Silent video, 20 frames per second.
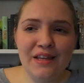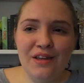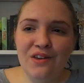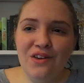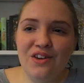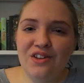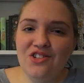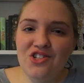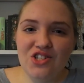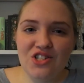that
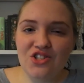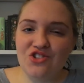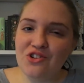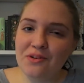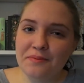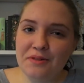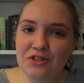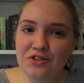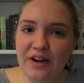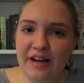you can just
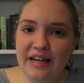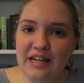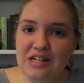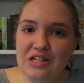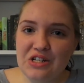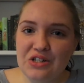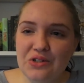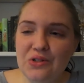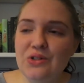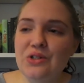jump straight
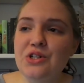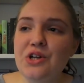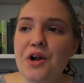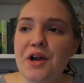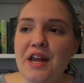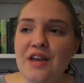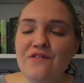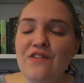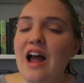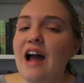into. You
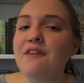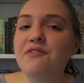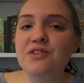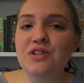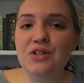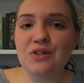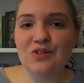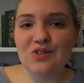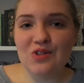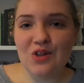don't even have
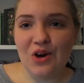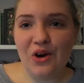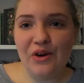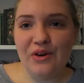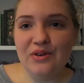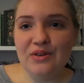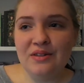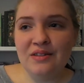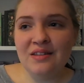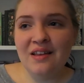to use
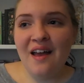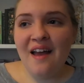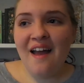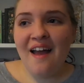those.